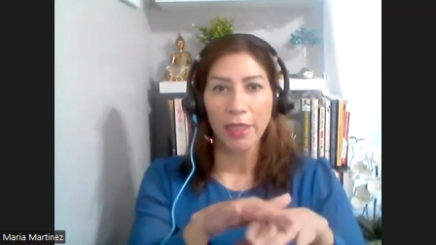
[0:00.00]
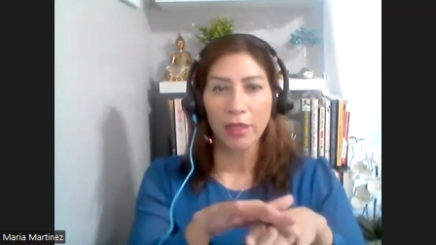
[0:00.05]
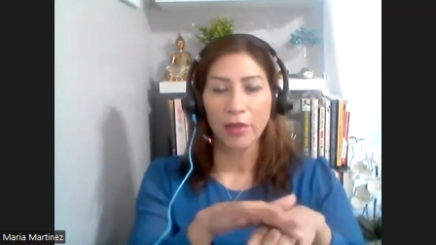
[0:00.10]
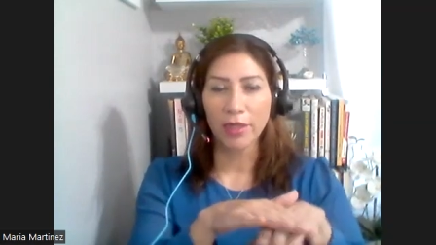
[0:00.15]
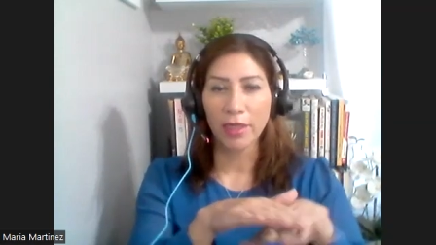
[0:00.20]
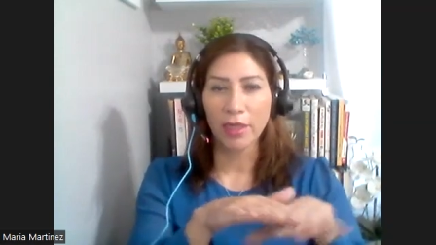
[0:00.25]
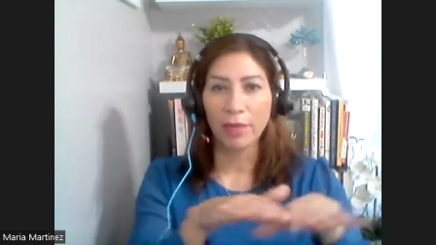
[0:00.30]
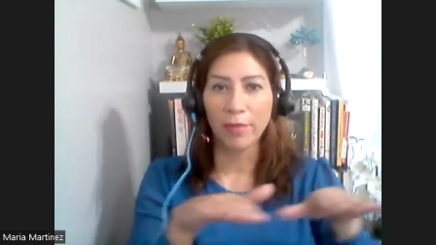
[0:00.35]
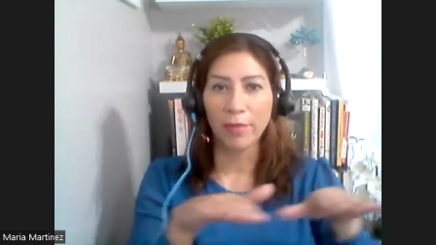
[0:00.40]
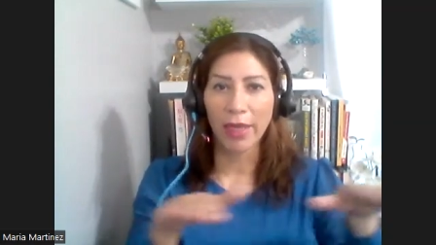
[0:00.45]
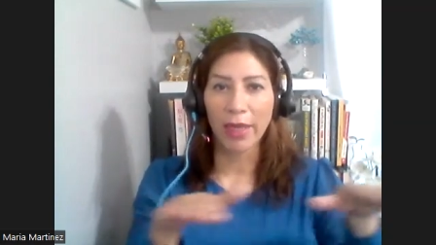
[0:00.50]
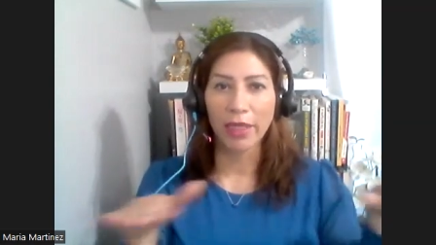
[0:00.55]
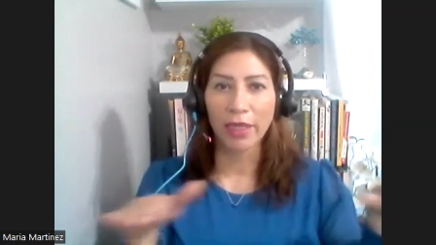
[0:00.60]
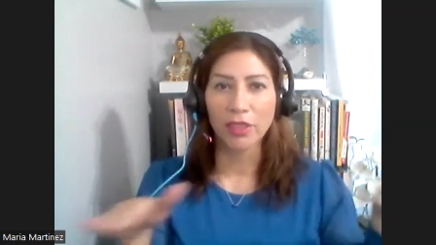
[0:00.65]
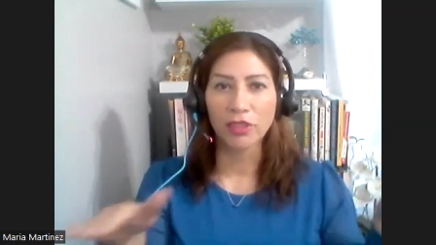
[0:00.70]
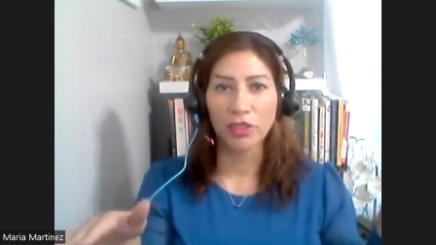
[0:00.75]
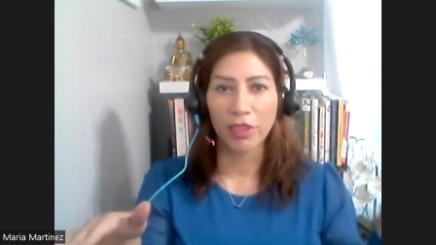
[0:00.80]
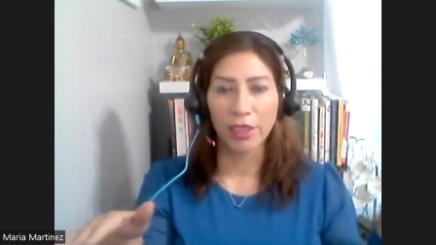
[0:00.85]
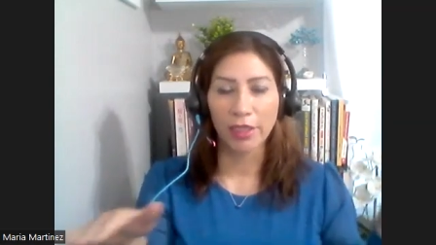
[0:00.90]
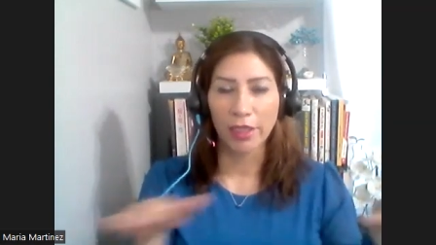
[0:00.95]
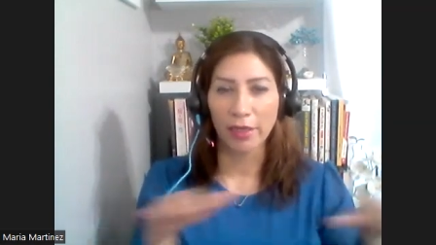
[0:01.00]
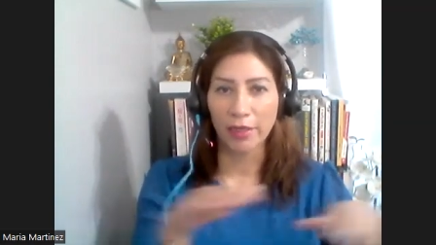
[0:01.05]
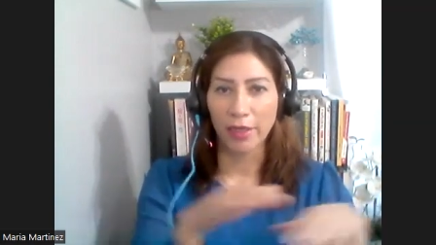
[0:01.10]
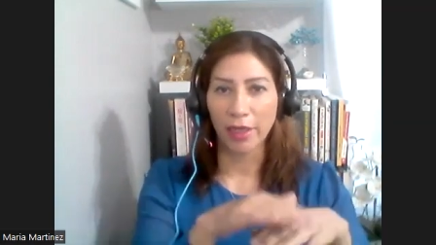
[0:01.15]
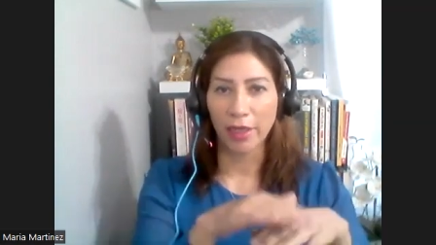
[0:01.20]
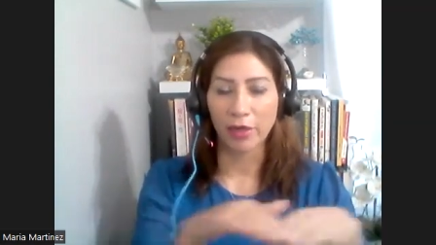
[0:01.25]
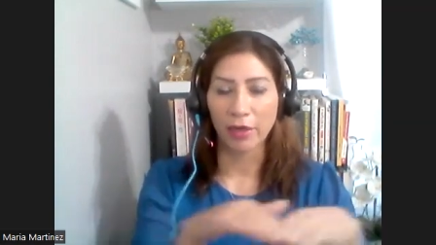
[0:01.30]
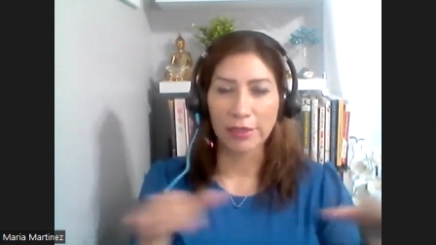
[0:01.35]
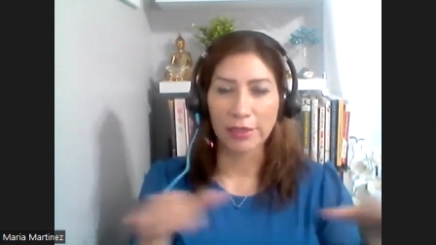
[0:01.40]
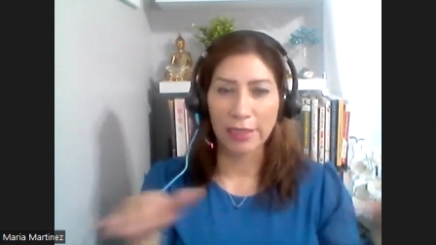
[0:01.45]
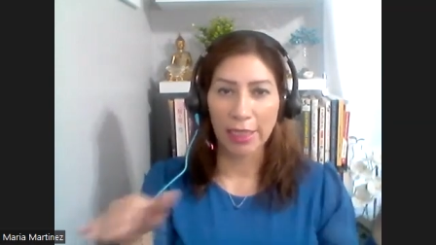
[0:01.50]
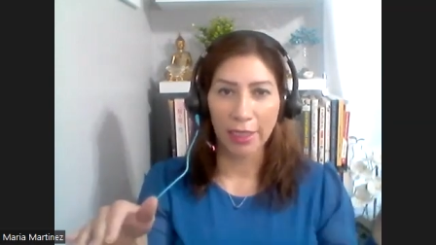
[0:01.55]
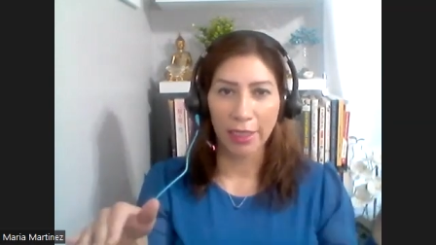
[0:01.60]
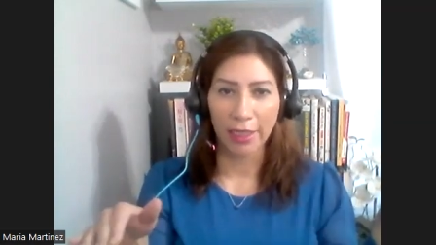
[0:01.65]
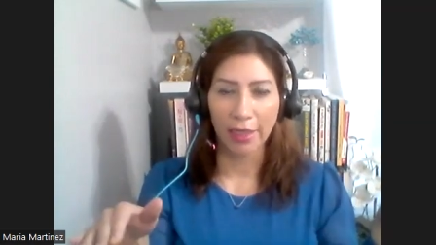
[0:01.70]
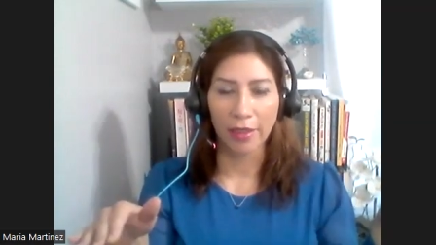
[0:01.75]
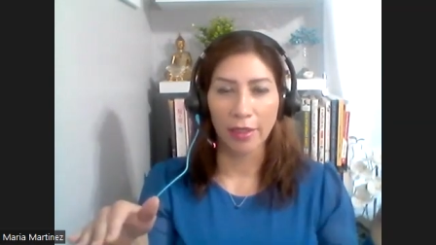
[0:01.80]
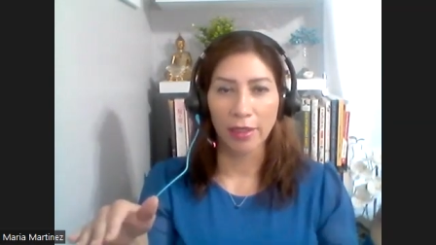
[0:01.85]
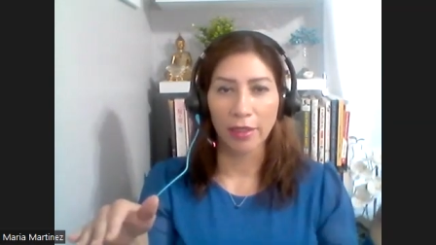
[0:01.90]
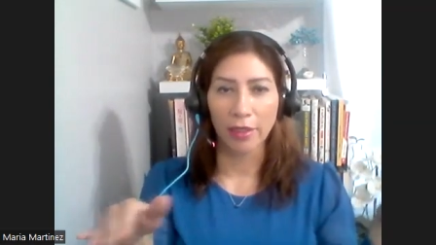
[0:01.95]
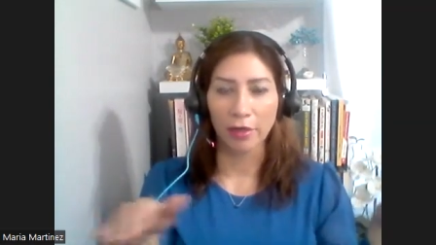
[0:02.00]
You can imagine that they are standing,